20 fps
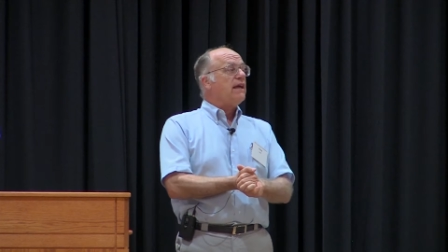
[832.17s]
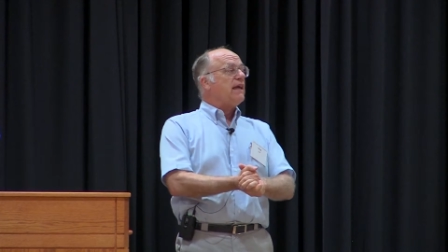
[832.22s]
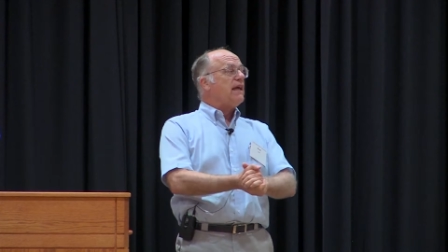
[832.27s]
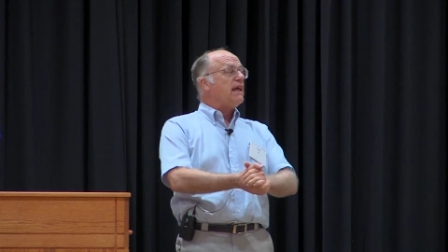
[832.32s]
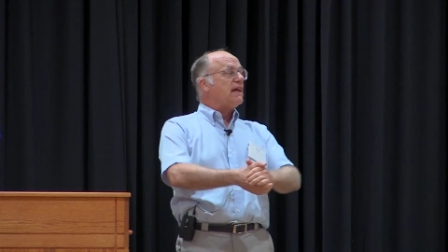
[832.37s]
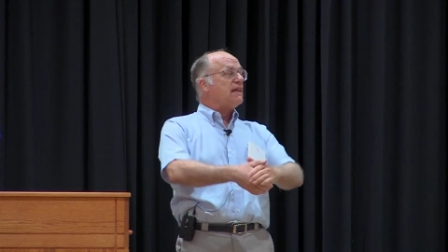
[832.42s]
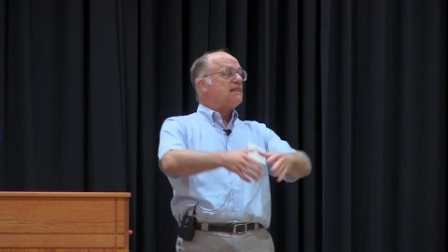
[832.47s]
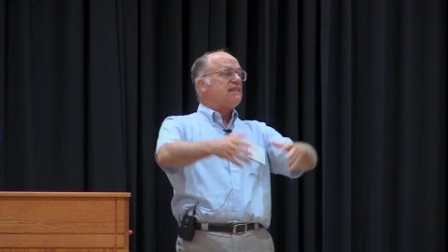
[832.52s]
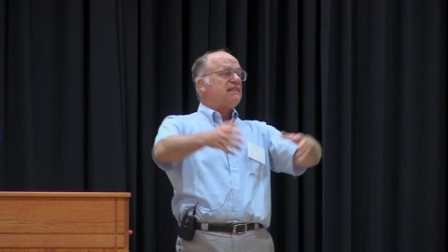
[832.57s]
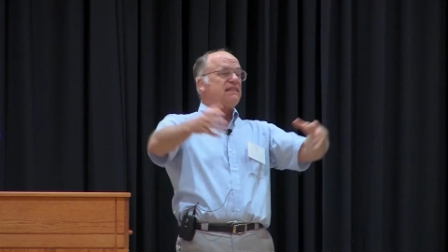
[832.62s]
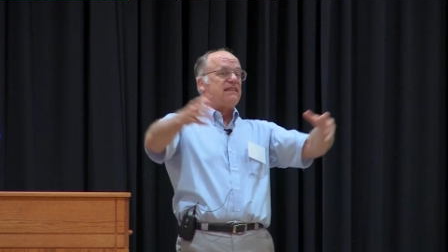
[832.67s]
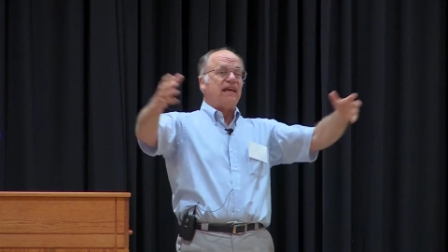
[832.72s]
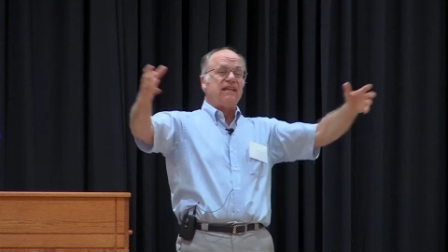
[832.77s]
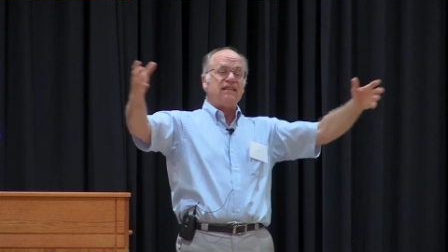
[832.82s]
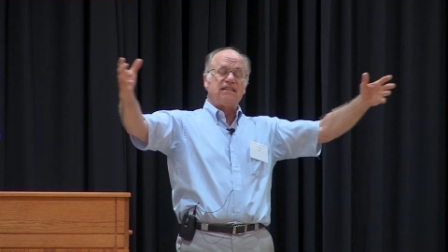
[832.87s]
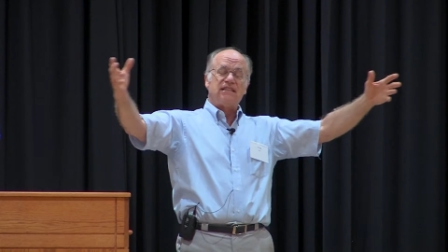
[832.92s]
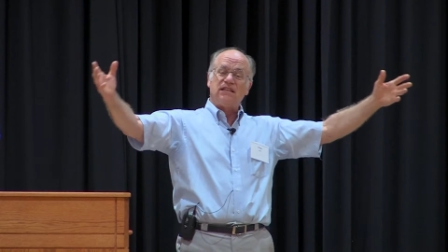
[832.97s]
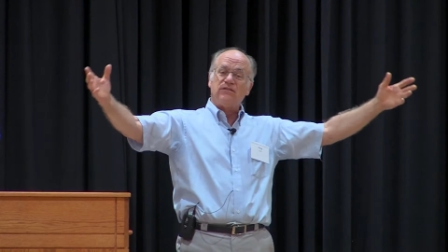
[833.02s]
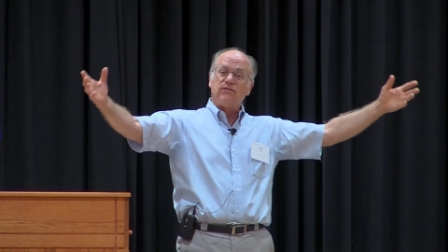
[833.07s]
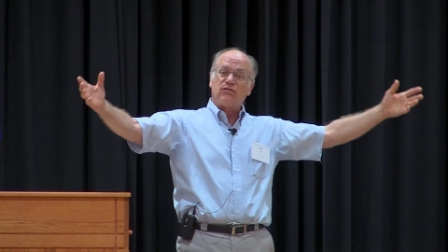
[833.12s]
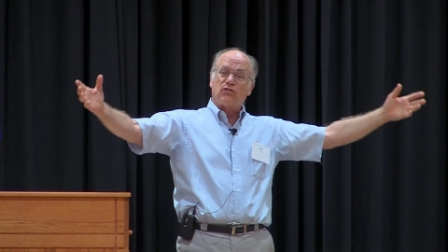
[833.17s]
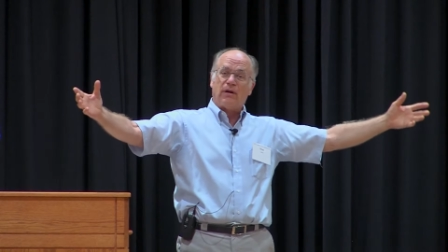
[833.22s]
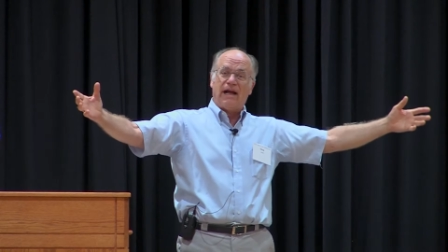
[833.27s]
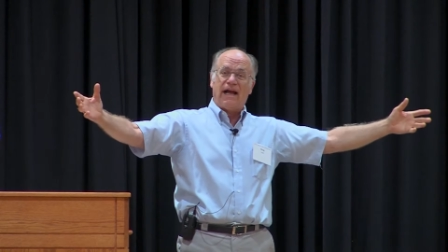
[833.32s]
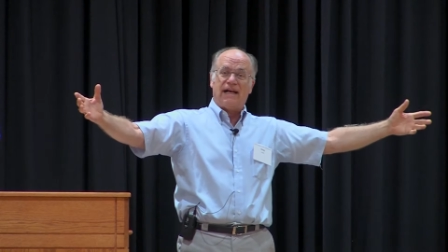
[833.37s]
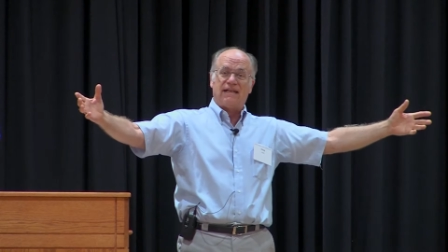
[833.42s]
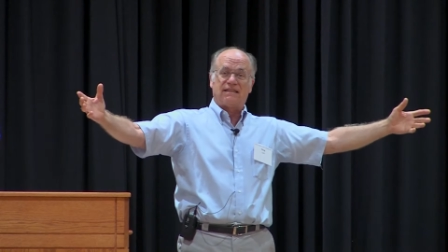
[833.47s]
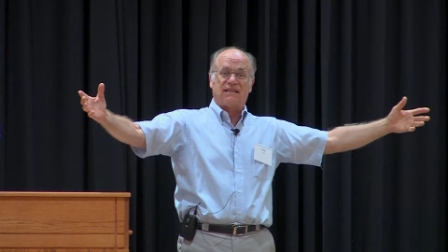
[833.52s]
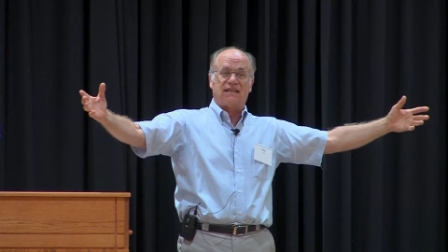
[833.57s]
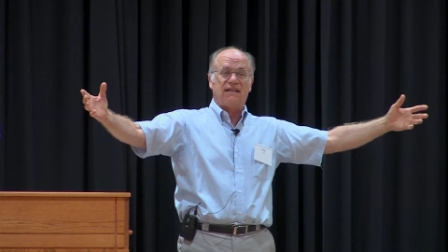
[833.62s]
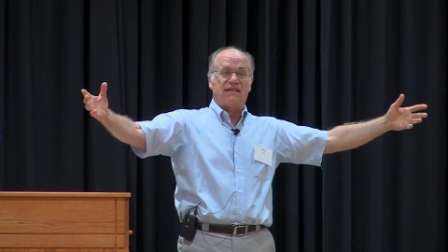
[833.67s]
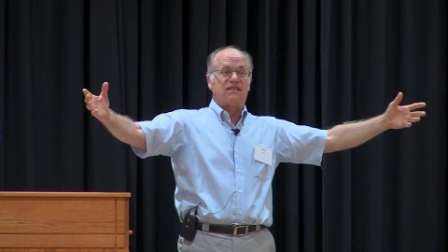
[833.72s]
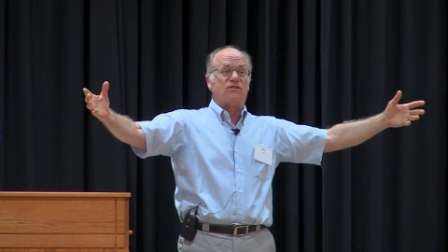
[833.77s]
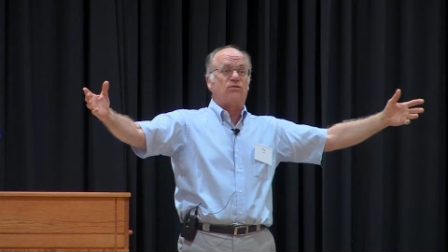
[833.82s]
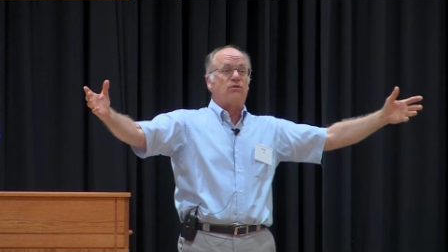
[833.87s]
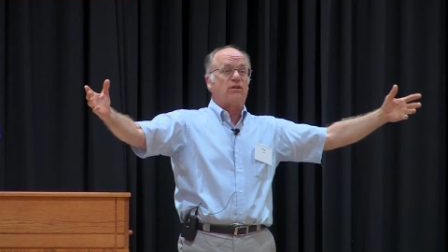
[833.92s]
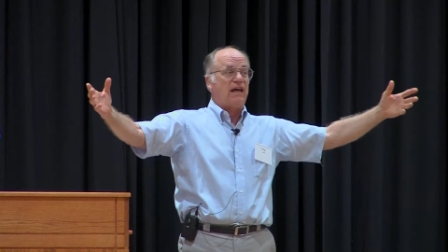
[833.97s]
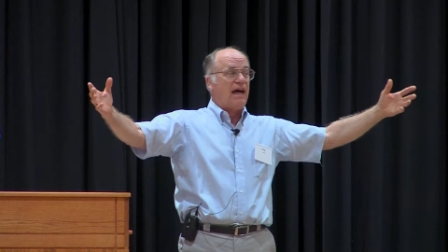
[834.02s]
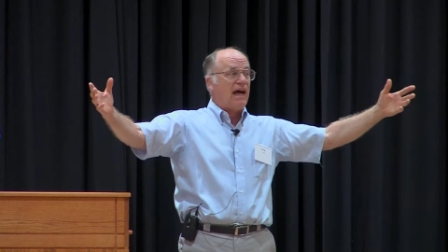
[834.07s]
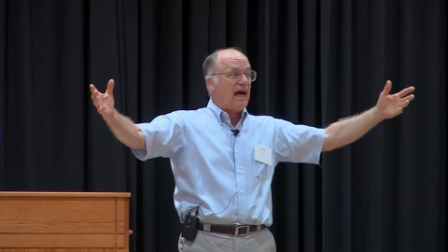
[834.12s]
extensive grasslands
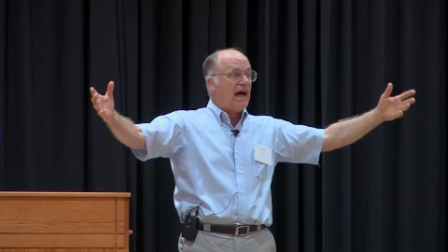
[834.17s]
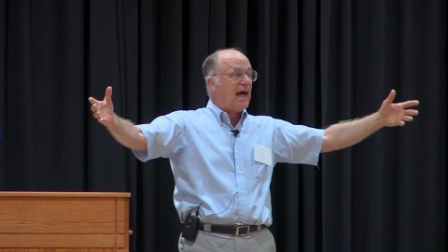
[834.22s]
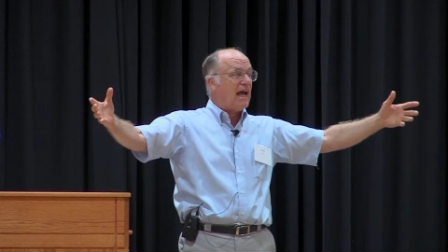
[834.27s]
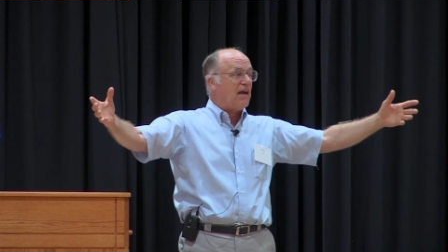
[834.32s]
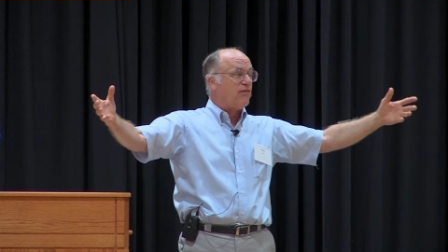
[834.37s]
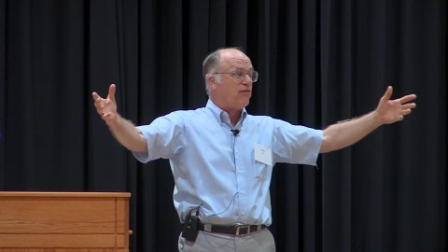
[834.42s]
with high